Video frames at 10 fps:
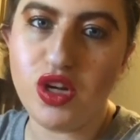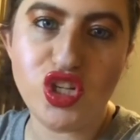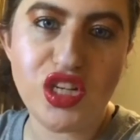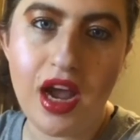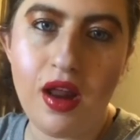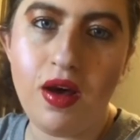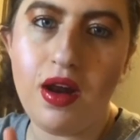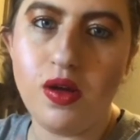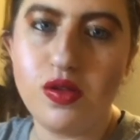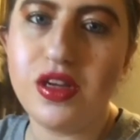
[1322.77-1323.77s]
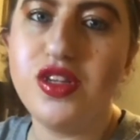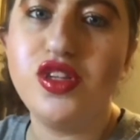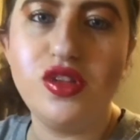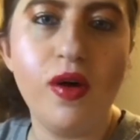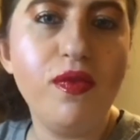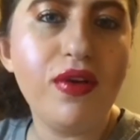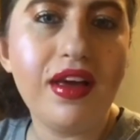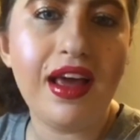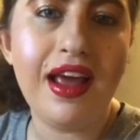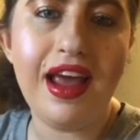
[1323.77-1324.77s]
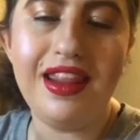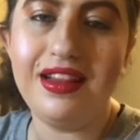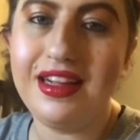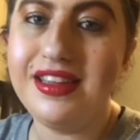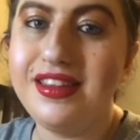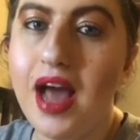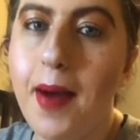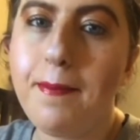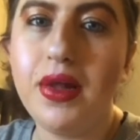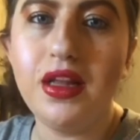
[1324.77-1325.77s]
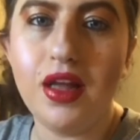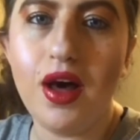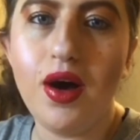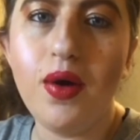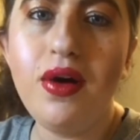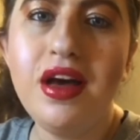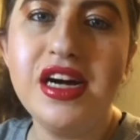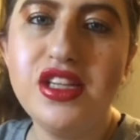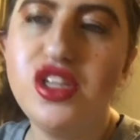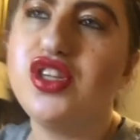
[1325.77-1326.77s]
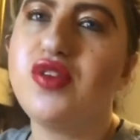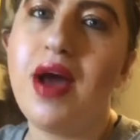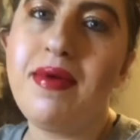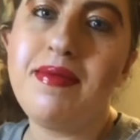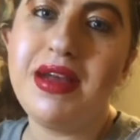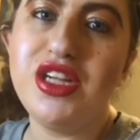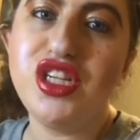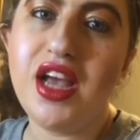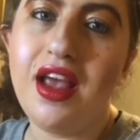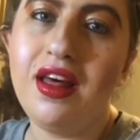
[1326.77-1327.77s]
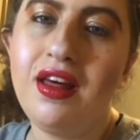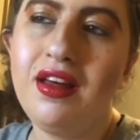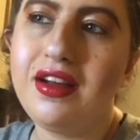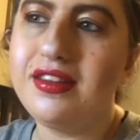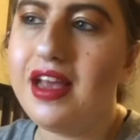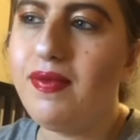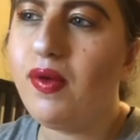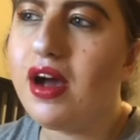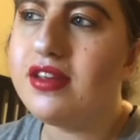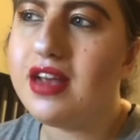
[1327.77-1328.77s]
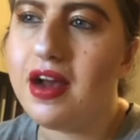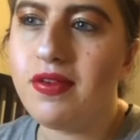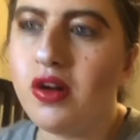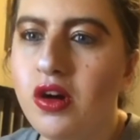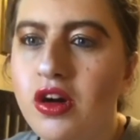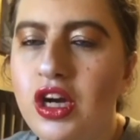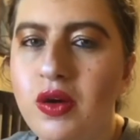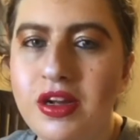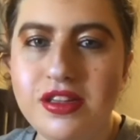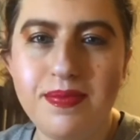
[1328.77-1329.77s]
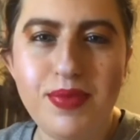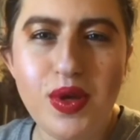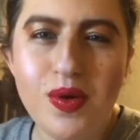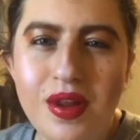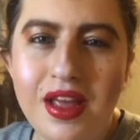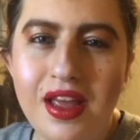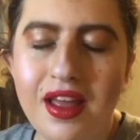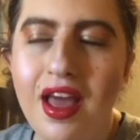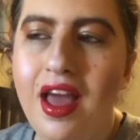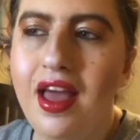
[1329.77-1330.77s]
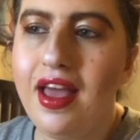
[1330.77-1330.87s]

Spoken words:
vlog channel. And also, guys, don't forget in the link down below to subscribe my main channel, because if you guys ever, you know, into beauty